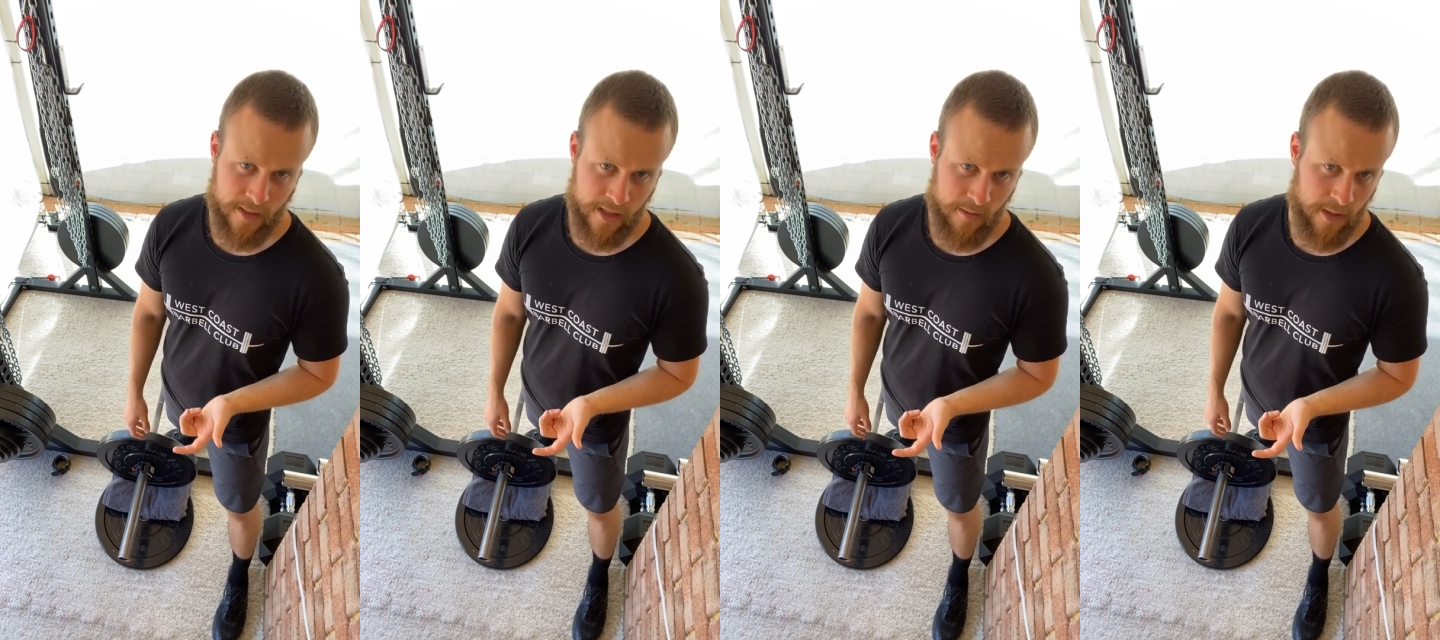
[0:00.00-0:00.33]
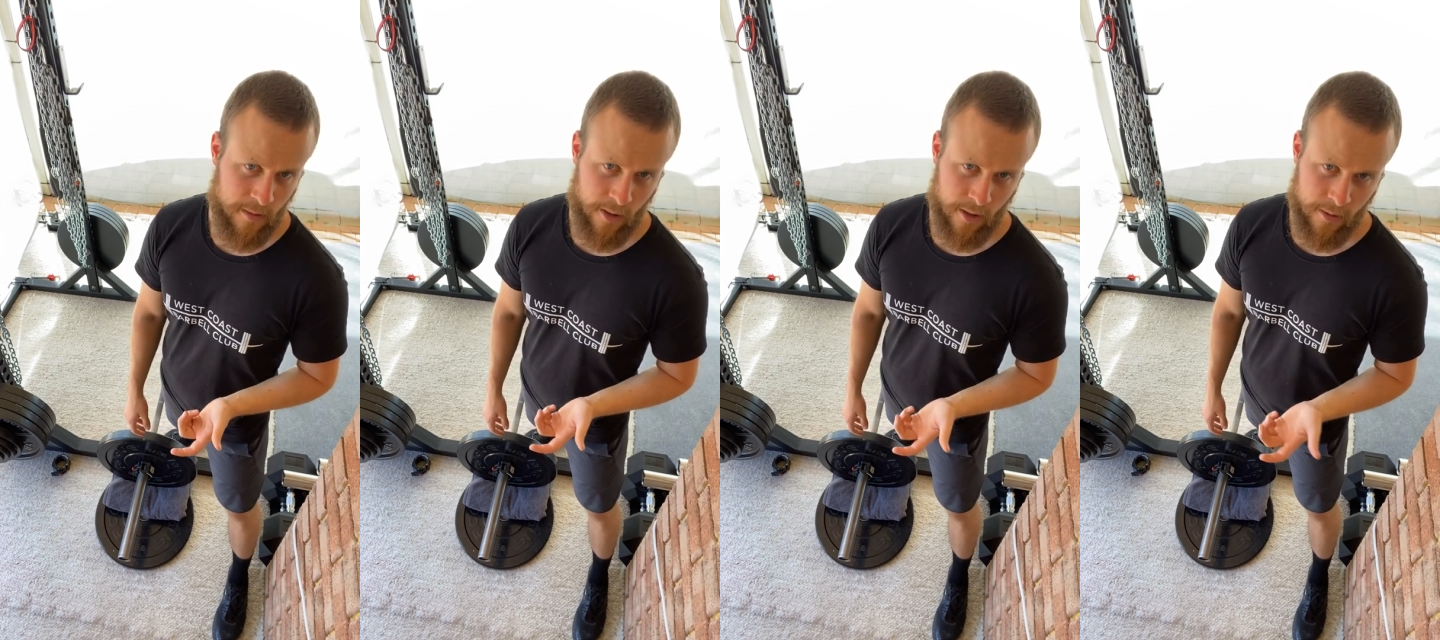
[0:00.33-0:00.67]

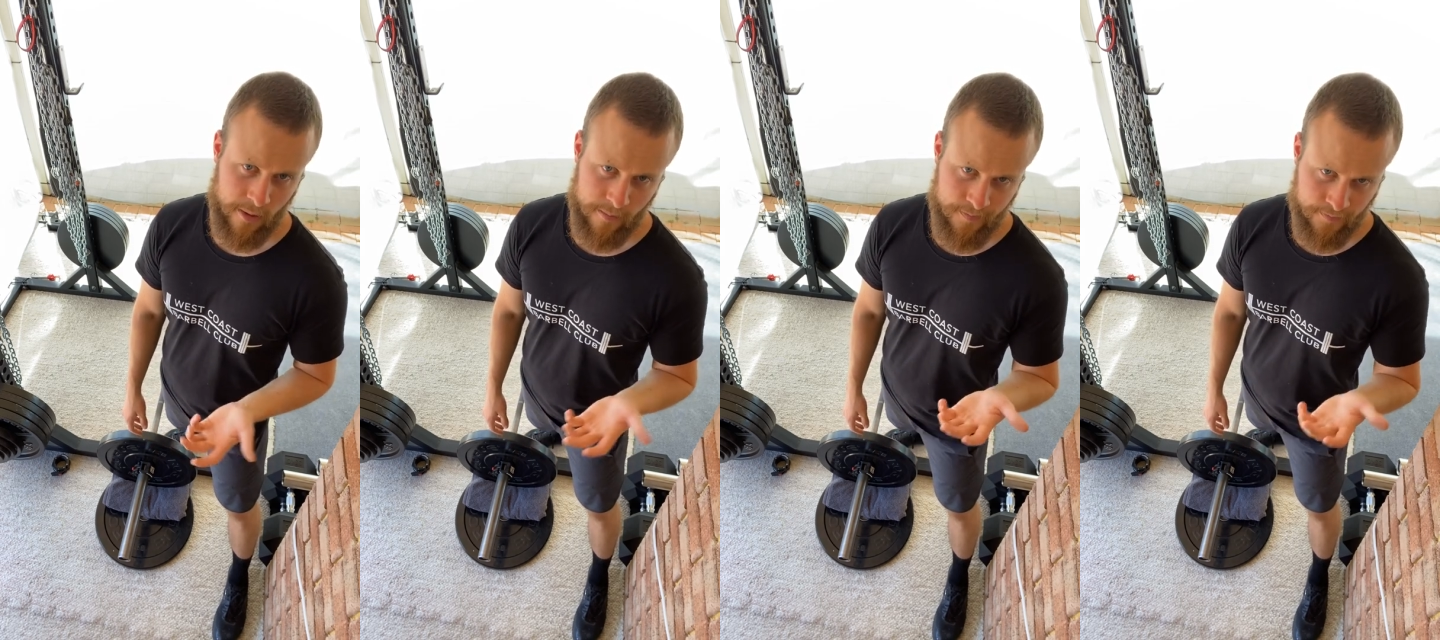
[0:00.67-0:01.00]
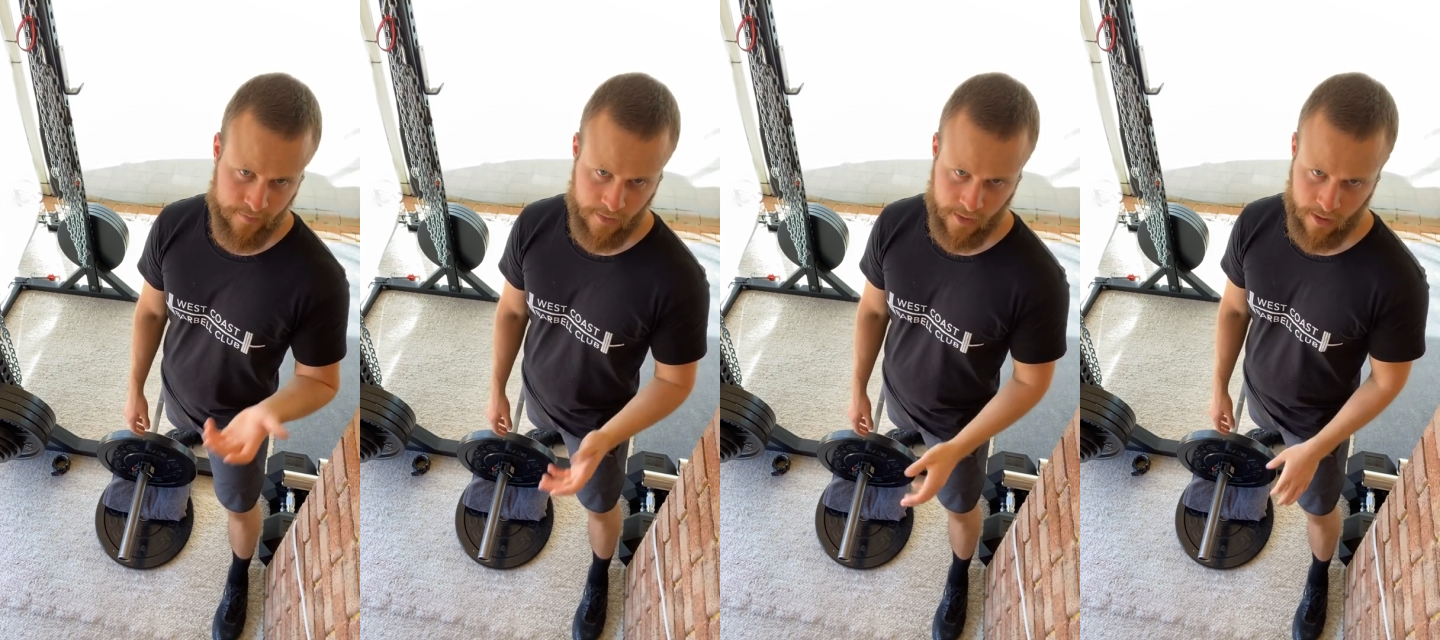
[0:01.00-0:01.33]
centimetre block pull,
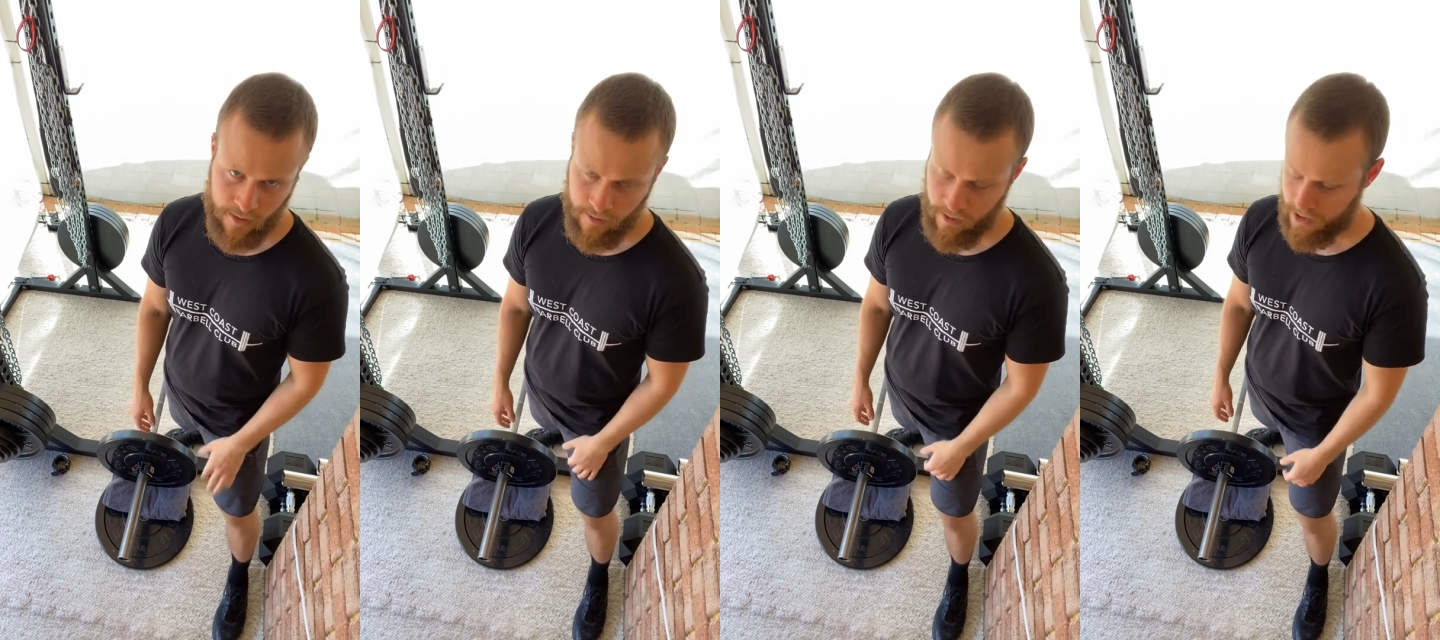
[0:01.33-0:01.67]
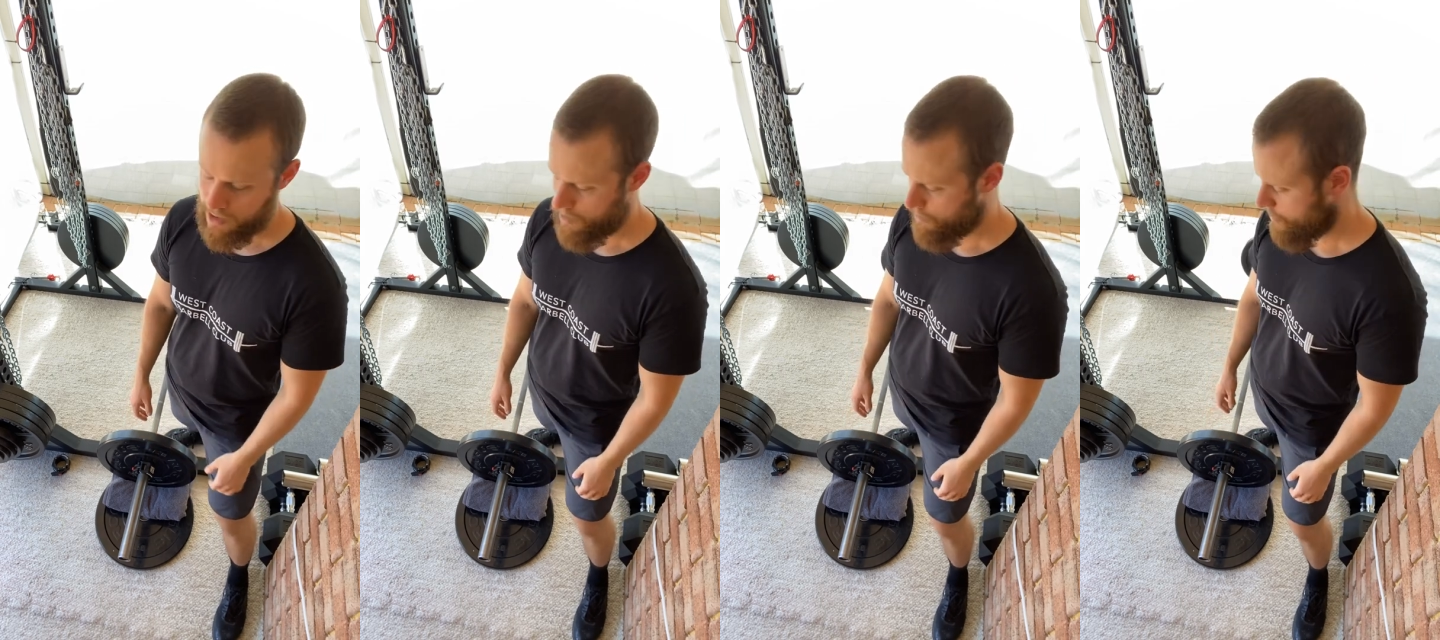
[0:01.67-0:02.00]
for
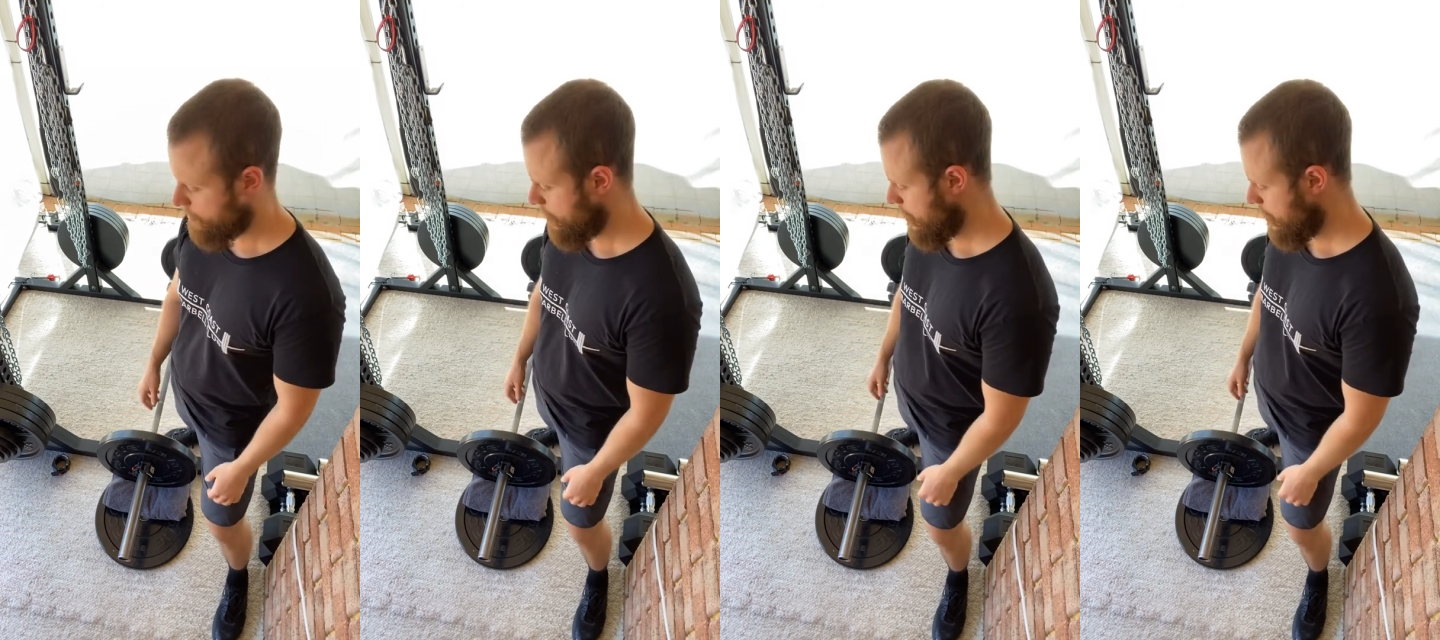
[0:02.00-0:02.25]
example.